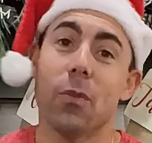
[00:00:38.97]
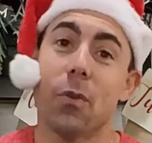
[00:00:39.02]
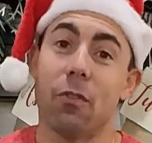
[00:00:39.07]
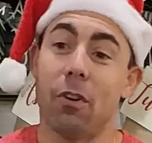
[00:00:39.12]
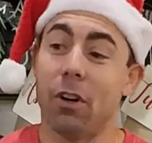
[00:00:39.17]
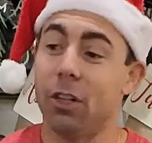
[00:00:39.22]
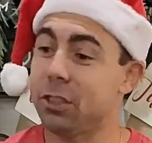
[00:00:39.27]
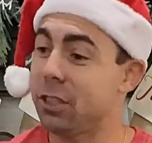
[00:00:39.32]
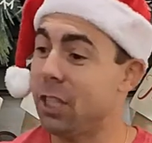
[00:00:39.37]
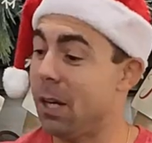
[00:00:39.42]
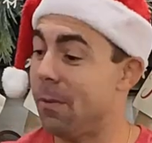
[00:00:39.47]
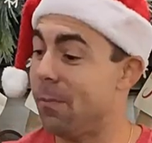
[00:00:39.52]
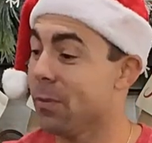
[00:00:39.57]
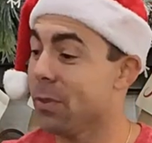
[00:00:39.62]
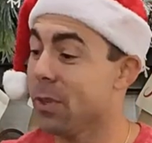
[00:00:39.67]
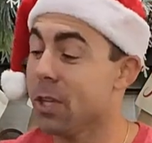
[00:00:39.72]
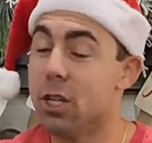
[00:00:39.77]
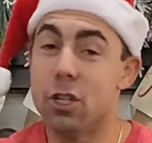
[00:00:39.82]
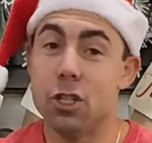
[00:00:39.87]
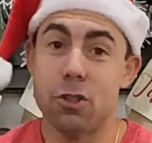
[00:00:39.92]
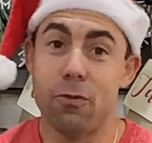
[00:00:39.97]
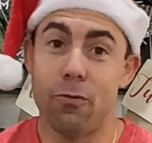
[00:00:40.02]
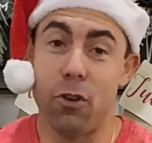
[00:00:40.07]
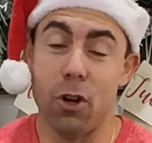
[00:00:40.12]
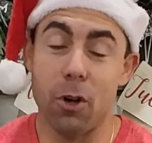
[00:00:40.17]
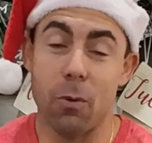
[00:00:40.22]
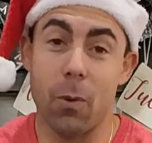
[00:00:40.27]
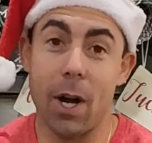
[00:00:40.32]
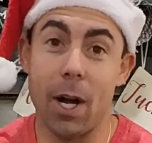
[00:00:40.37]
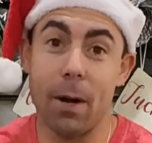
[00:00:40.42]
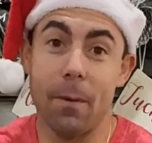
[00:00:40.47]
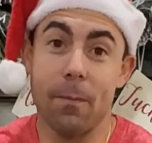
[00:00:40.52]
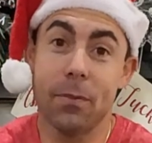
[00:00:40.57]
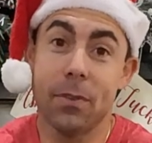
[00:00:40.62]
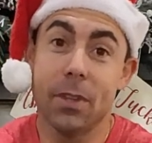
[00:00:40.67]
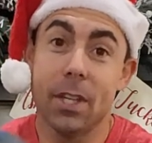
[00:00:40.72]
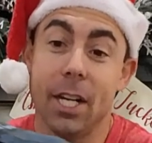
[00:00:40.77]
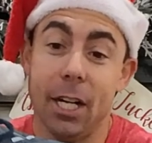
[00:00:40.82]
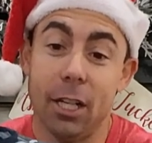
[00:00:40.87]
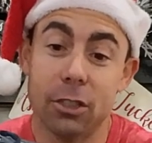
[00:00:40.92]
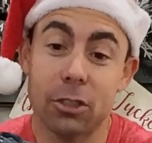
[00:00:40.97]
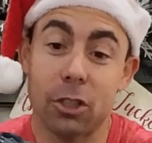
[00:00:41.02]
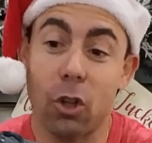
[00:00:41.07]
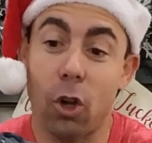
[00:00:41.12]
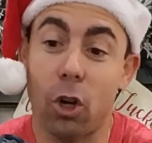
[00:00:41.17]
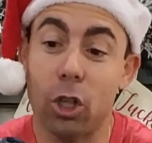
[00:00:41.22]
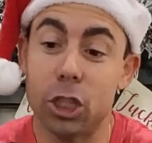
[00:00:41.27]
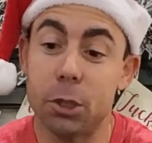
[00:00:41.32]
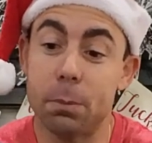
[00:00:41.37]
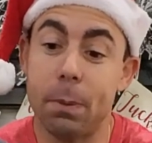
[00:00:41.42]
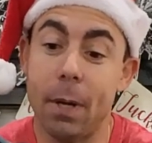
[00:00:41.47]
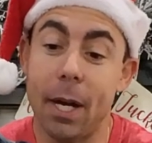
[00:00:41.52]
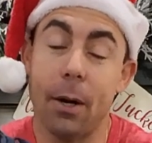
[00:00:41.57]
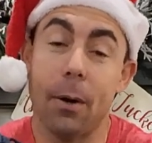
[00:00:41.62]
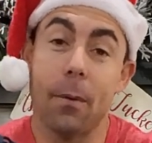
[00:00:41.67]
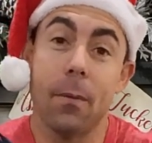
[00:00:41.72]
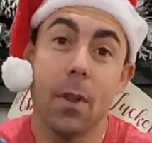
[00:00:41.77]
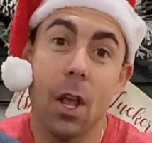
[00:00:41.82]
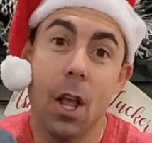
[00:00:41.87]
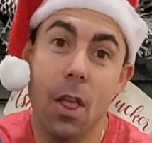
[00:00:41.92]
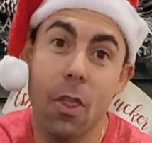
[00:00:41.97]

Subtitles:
First up, footwear. Here's the largest pair.